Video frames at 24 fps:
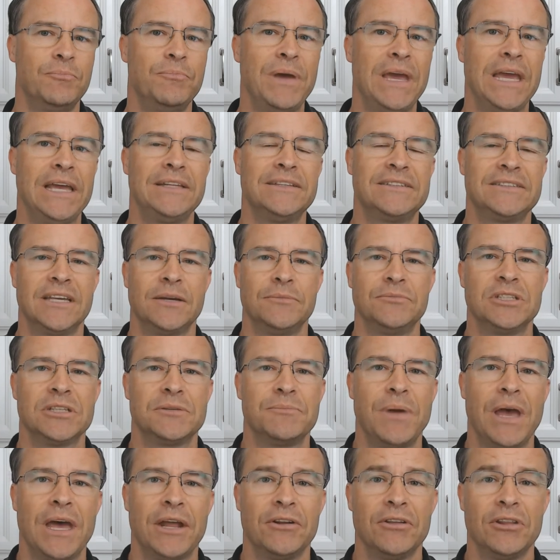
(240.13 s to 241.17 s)
main subject
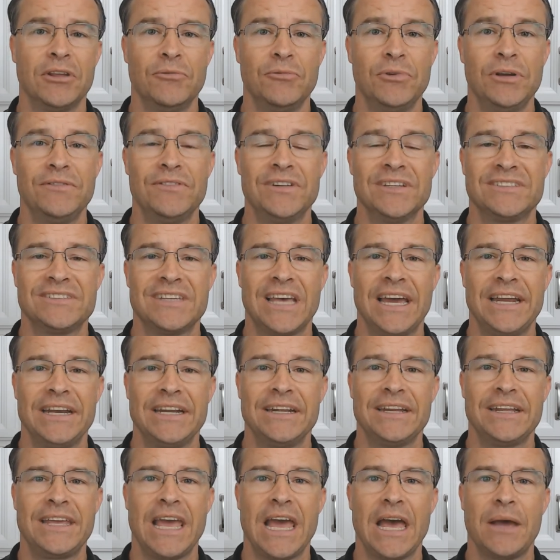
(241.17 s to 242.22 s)
matter that we've decided
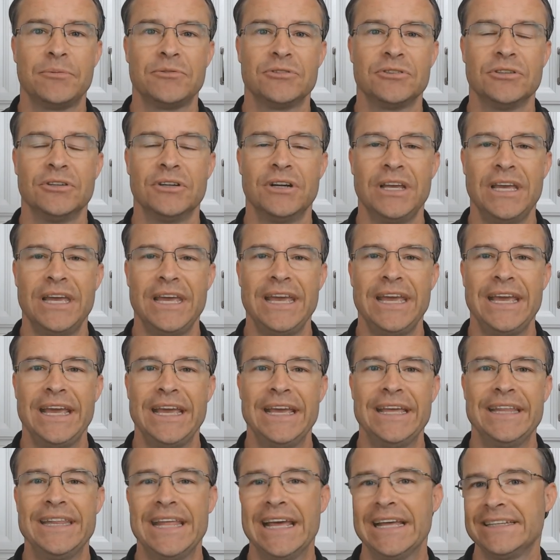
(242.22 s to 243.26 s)
to capture
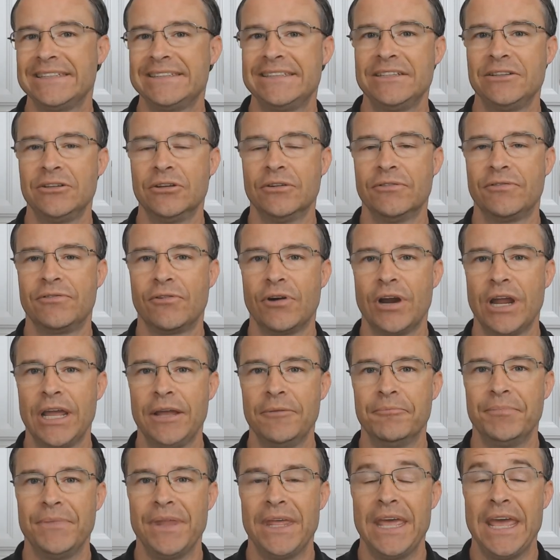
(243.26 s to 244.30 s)
in that single frame.